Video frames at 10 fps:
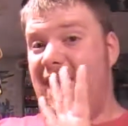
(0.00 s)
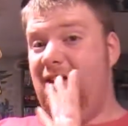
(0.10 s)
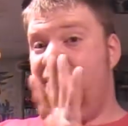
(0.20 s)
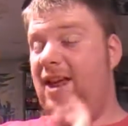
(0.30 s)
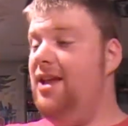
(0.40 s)

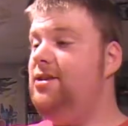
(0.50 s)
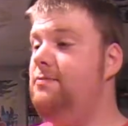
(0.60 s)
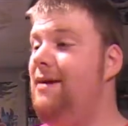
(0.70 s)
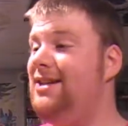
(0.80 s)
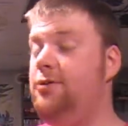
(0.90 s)
here
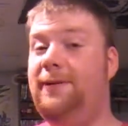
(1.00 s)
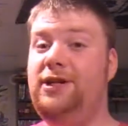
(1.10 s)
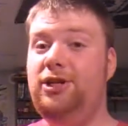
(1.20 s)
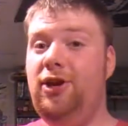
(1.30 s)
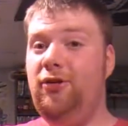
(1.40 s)
is
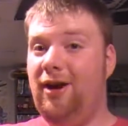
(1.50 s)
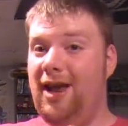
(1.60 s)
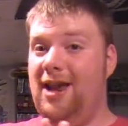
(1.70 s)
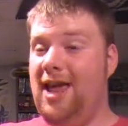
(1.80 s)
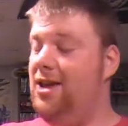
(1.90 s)
Masterpiece Cheetor
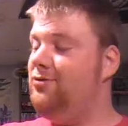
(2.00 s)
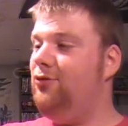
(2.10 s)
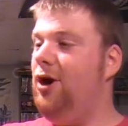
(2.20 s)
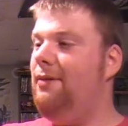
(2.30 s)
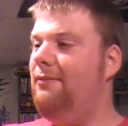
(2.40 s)
in
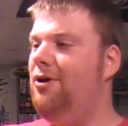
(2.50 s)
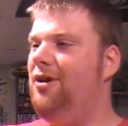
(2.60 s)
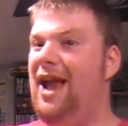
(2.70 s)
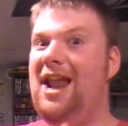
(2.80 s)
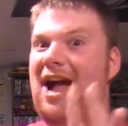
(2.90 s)
his robot
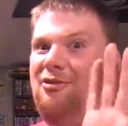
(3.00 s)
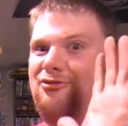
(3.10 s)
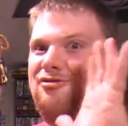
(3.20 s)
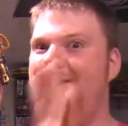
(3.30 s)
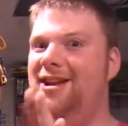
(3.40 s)
mode, and I
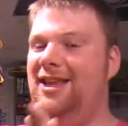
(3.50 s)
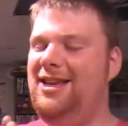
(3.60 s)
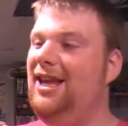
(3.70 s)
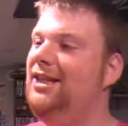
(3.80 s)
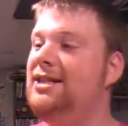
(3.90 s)
really
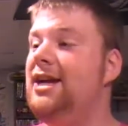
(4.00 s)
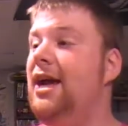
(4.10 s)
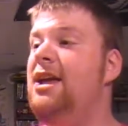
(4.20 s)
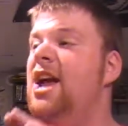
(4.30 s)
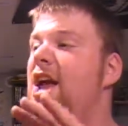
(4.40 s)
dig this
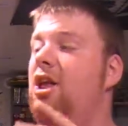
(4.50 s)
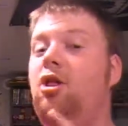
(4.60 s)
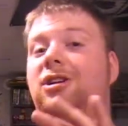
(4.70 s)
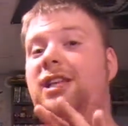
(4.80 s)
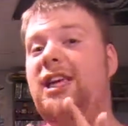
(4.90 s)
guy. It
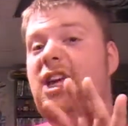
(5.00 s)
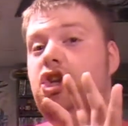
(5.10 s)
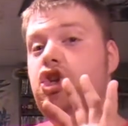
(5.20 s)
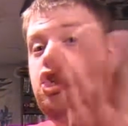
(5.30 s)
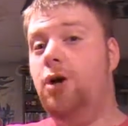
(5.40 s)
looks like
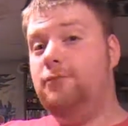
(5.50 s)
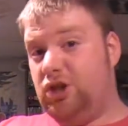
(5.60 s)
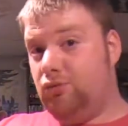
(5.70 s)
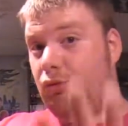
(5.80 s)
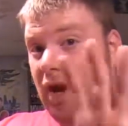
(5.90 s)
he
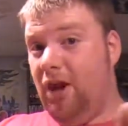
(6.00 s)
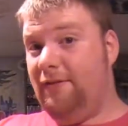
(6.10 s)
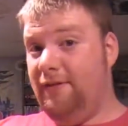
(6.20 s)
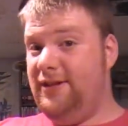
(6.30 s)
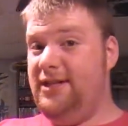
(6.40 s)
jumped right
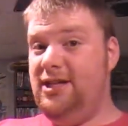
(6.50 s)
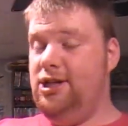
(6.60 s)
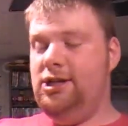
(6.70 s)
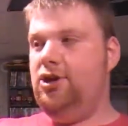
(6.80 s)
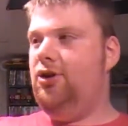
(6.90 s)
off of the
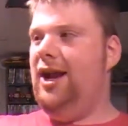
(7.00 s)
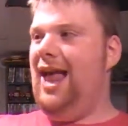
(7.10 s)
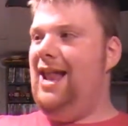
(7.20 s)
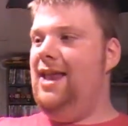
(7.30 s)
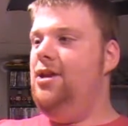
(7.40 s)
CG
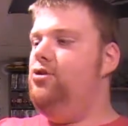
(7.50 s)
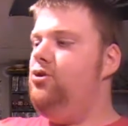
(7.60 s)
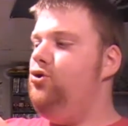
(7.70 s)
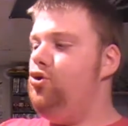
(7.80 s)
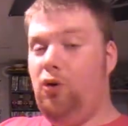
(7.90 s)
screen and
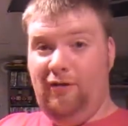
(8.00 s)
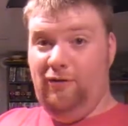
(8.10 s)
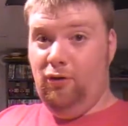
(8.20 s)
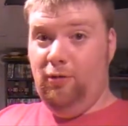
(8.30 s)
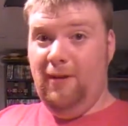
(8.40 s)
into toy
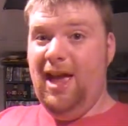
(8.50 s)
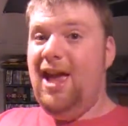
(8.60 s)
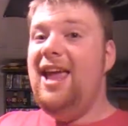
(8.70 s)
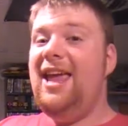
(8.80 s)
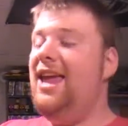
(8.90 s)
form.
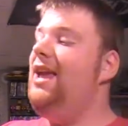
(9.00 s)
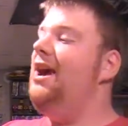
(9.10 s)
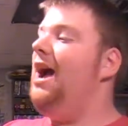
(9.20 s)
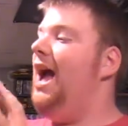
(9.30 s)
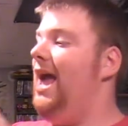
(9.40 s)
He
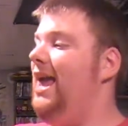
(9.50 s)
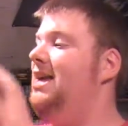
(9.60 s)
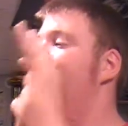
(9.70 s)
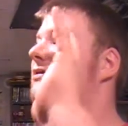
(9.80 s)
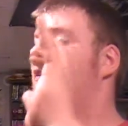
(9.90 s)

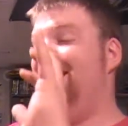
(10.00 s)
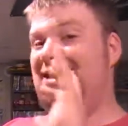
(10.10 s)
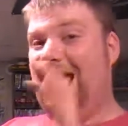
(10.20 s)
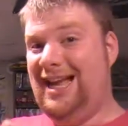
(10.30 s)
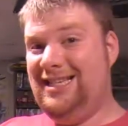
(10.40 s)
is
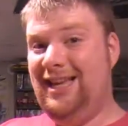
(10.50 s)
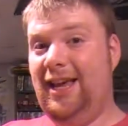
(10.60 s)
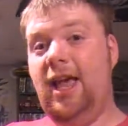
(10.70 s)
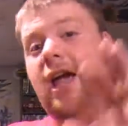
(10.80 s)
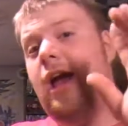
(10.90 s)

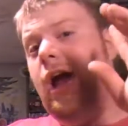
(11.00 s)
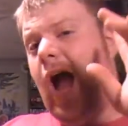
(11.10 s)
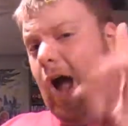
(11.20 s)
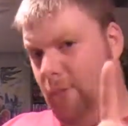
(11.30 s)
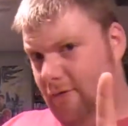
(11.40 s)
fantastic.
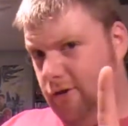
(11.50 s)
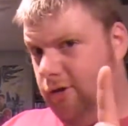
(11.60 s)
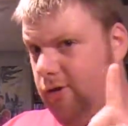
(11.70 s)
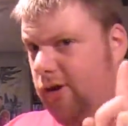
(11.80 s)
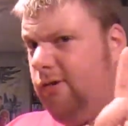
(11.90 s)

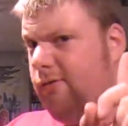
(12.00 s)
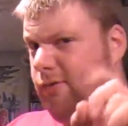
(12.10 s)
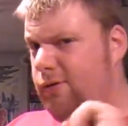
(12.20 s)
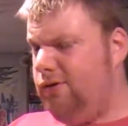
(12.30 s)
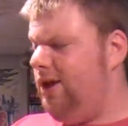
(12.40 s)
However, there are a
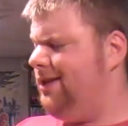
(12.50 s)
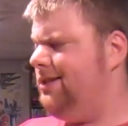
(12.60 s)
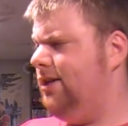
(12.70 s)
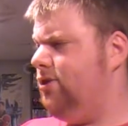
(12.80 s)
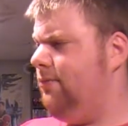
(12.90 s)
few
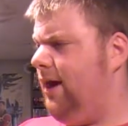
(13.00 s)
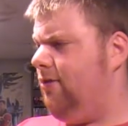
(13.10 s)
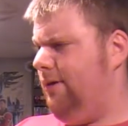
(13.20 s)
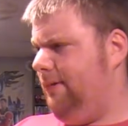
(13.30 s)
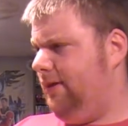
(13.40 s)
things that do
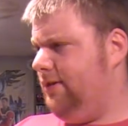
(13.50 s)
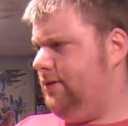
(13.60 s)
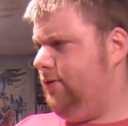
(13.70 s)
bother me about this